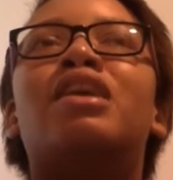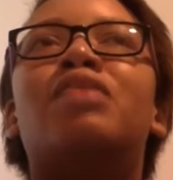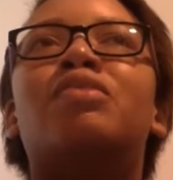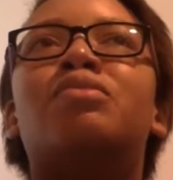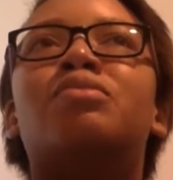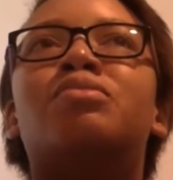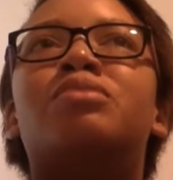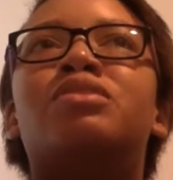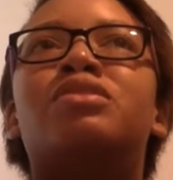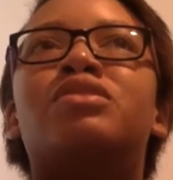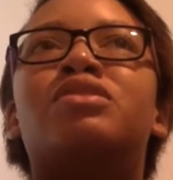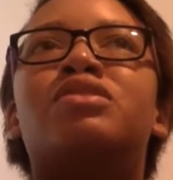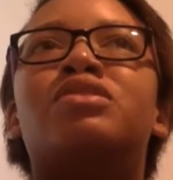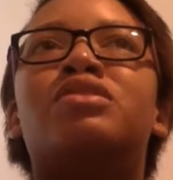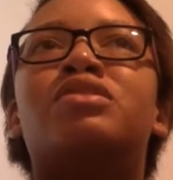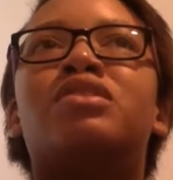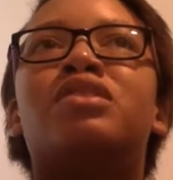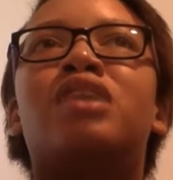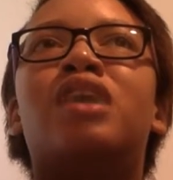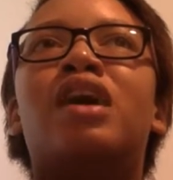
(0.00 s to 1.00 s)
books,
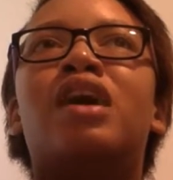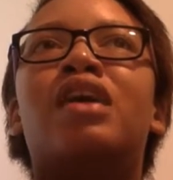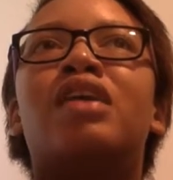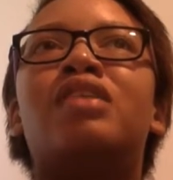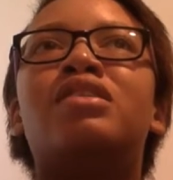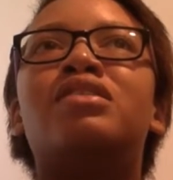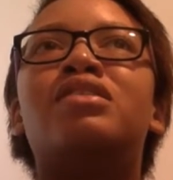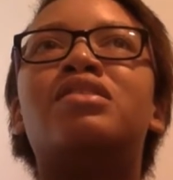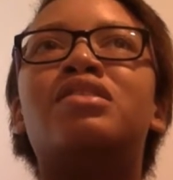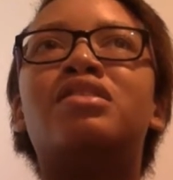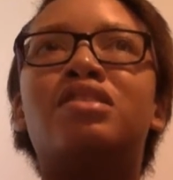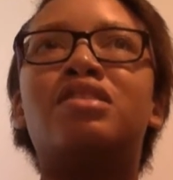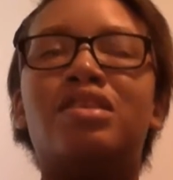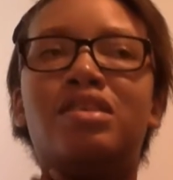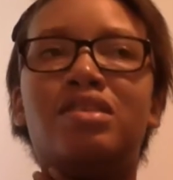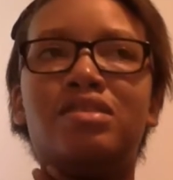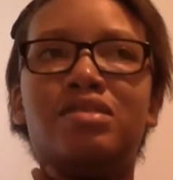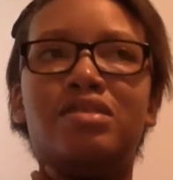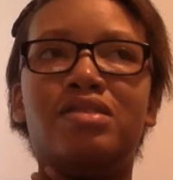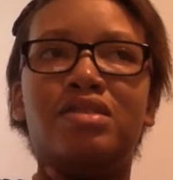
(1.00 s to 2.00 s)
Hela,
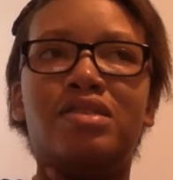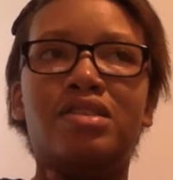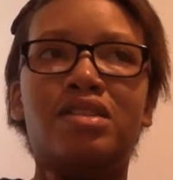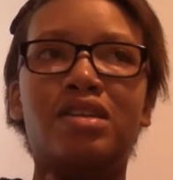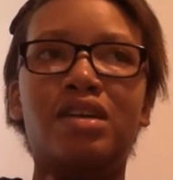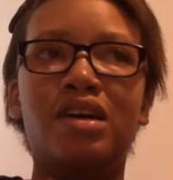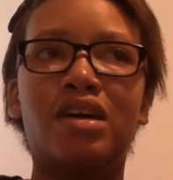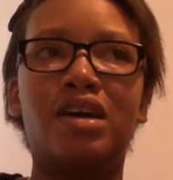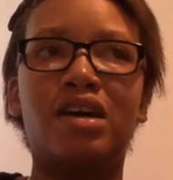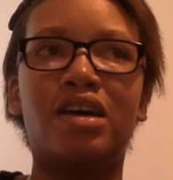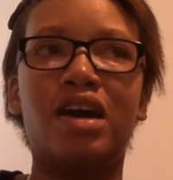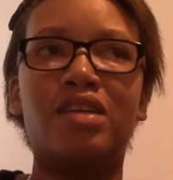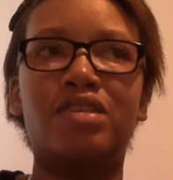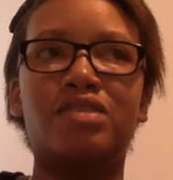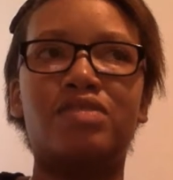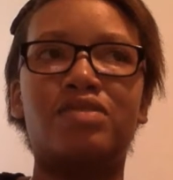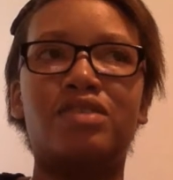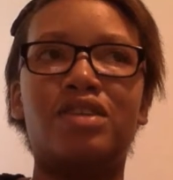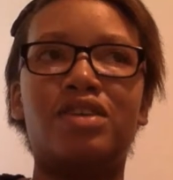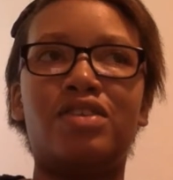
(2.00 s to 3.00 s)
the goddess of
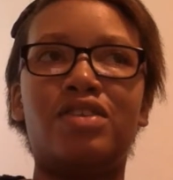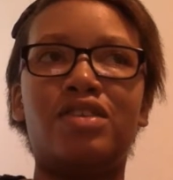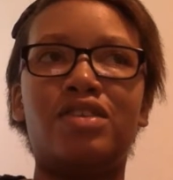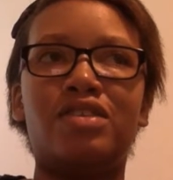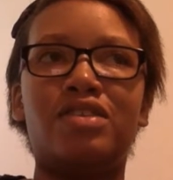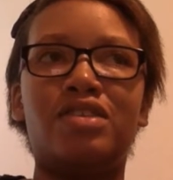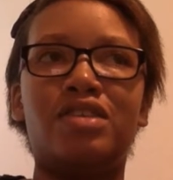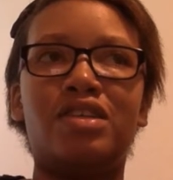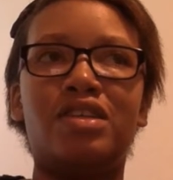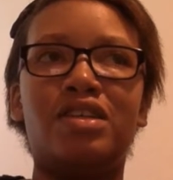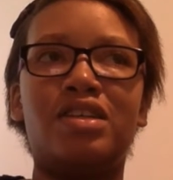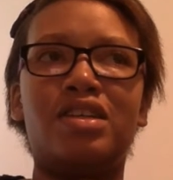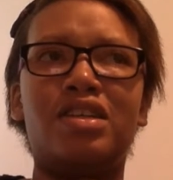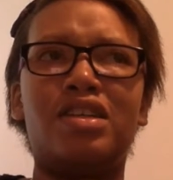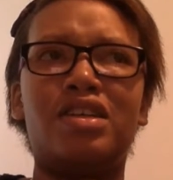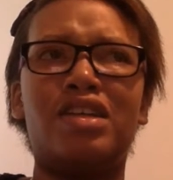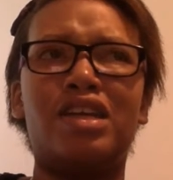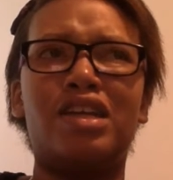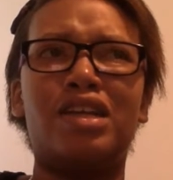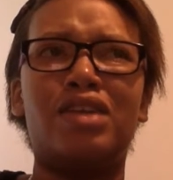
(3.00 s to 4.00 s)
death, is technically like
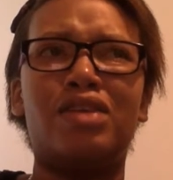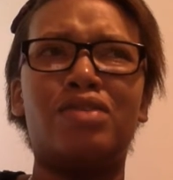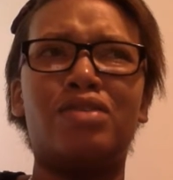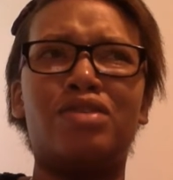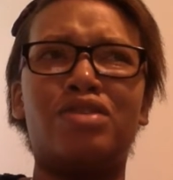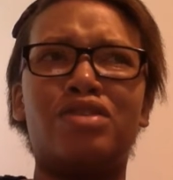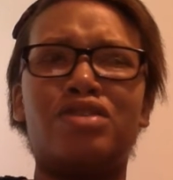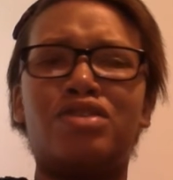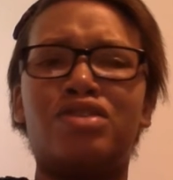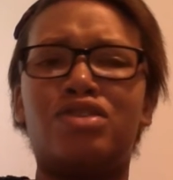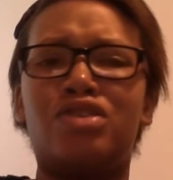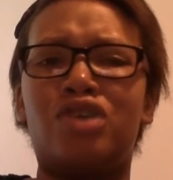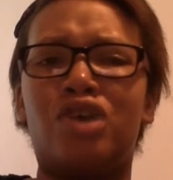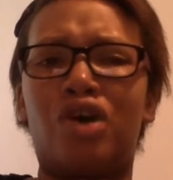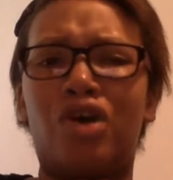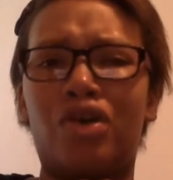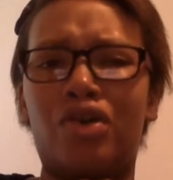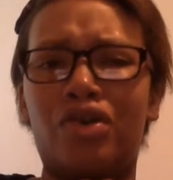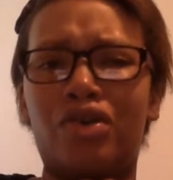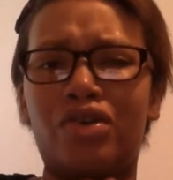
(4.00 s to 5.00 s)
Loki's
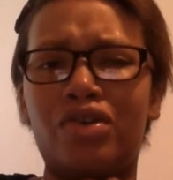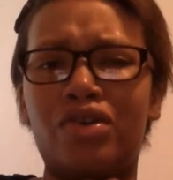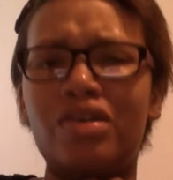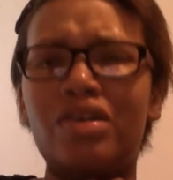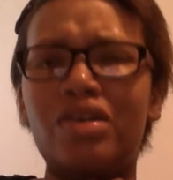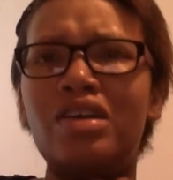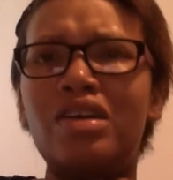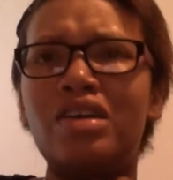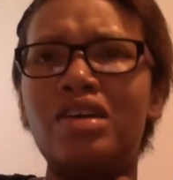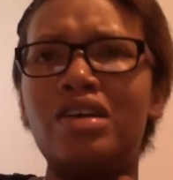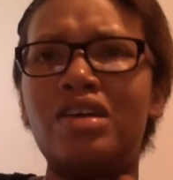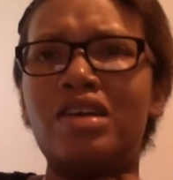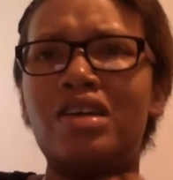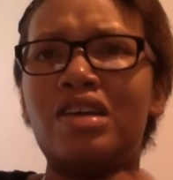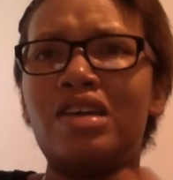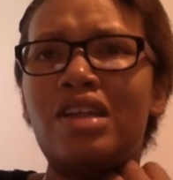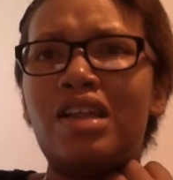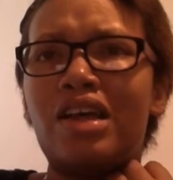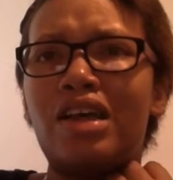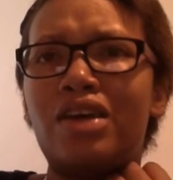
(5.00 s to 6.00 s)
daughter.
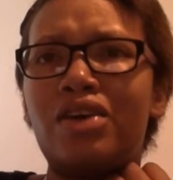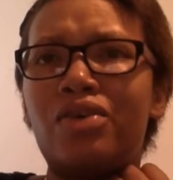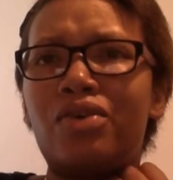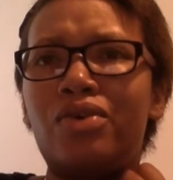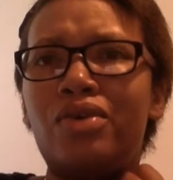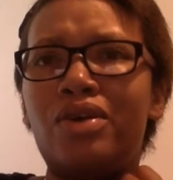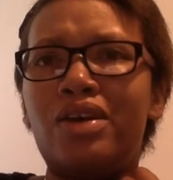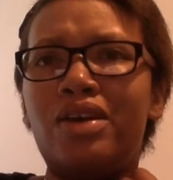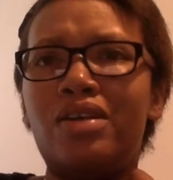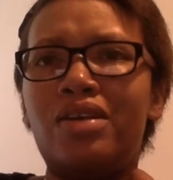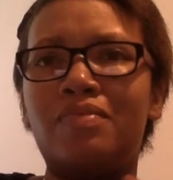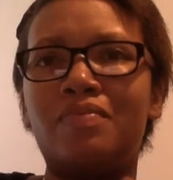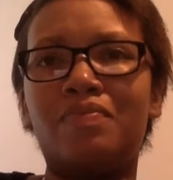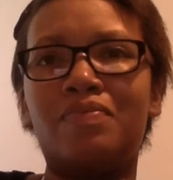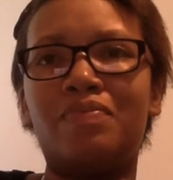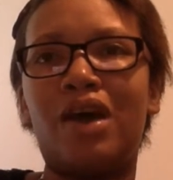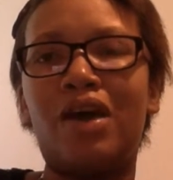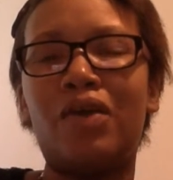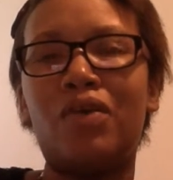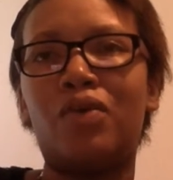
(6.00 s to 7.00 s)
I don't
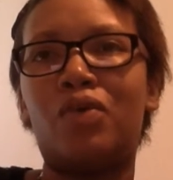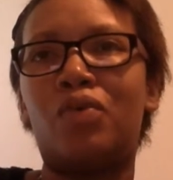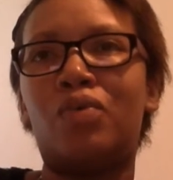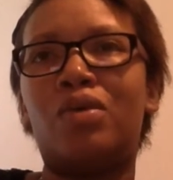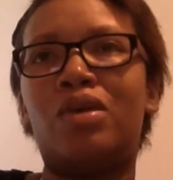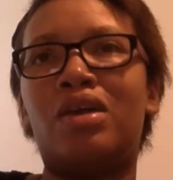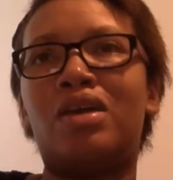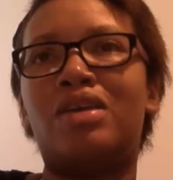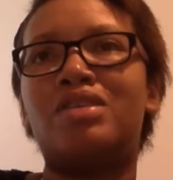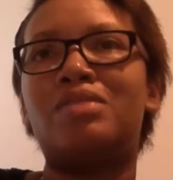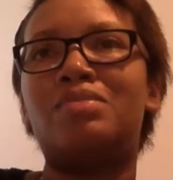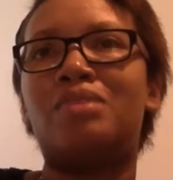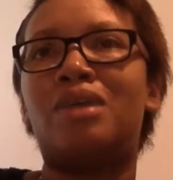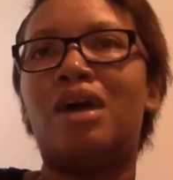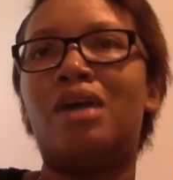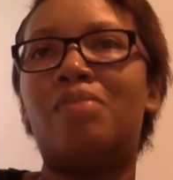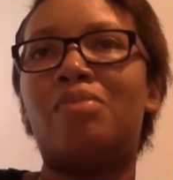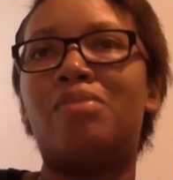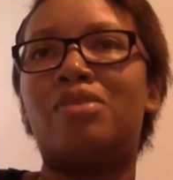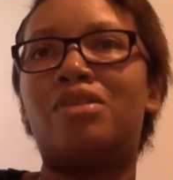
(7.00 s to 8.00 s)
know what, something happened to
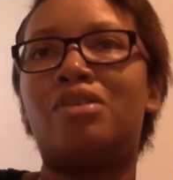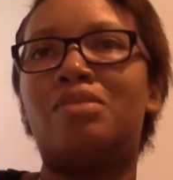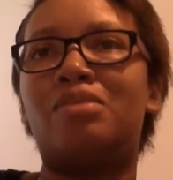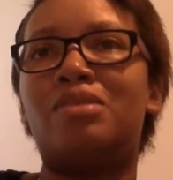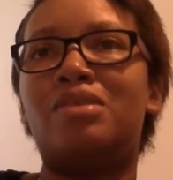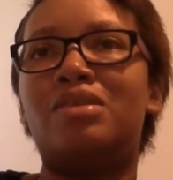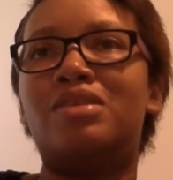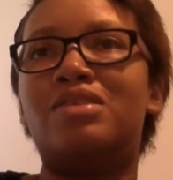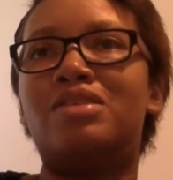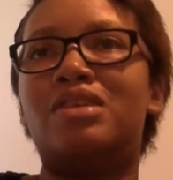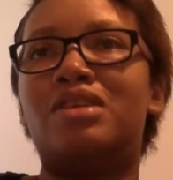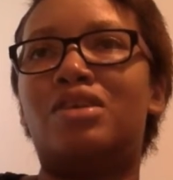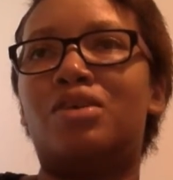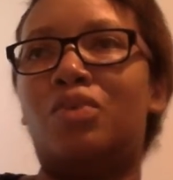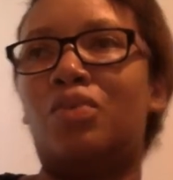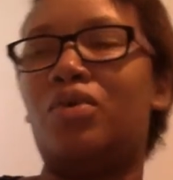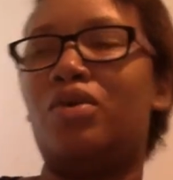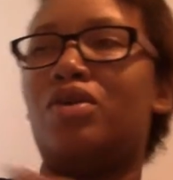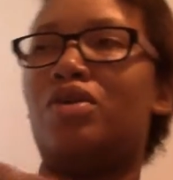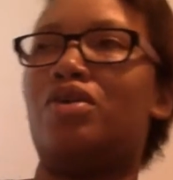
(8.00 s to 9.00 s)
him. He decided to went
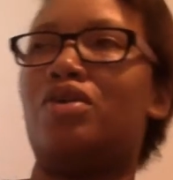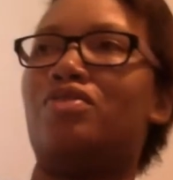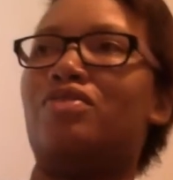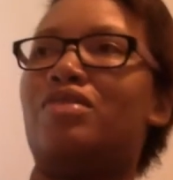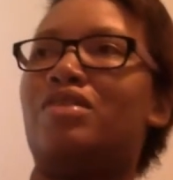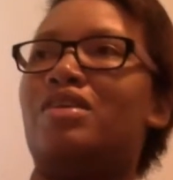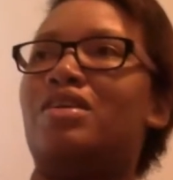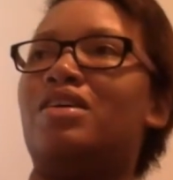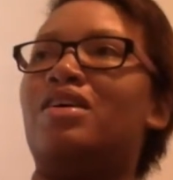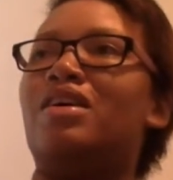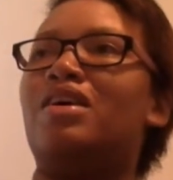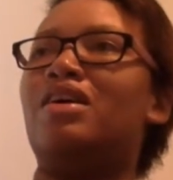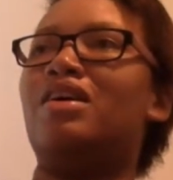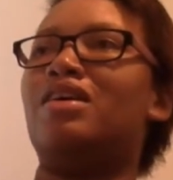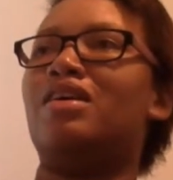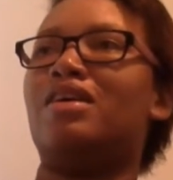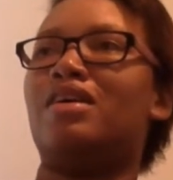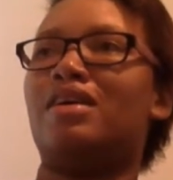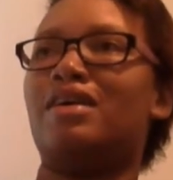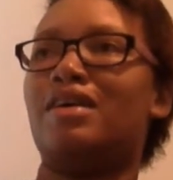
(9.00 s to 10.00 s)
off and he
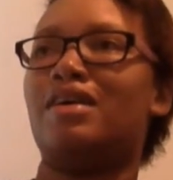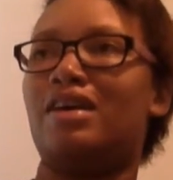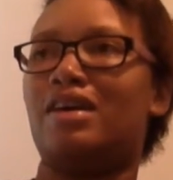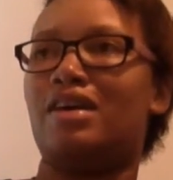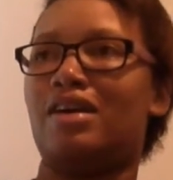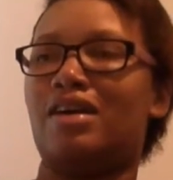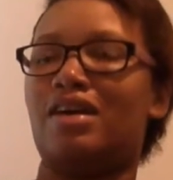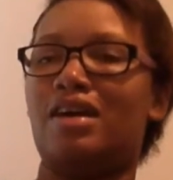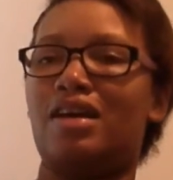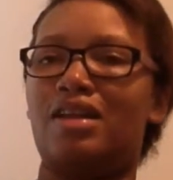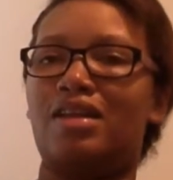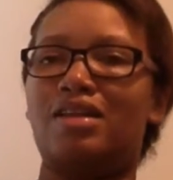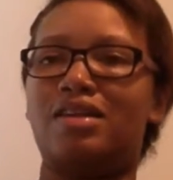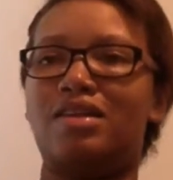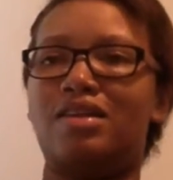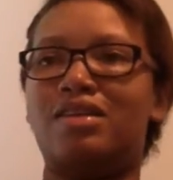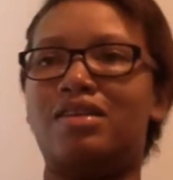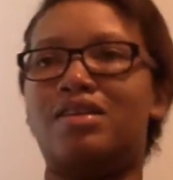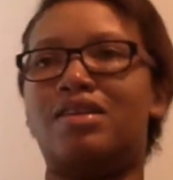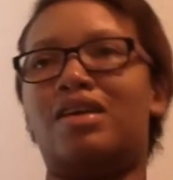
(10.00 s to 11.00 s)
had Hela,
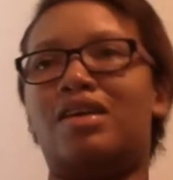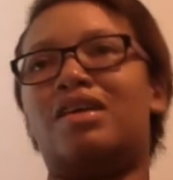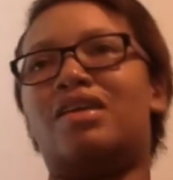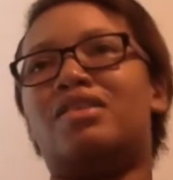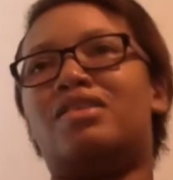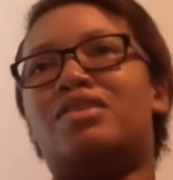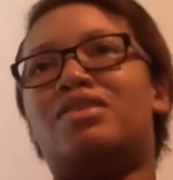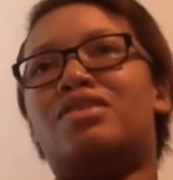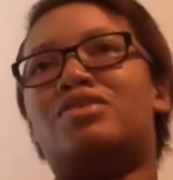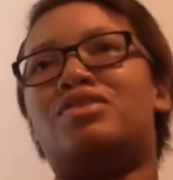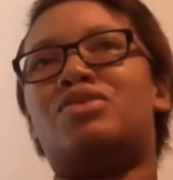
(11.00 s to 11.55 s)
had this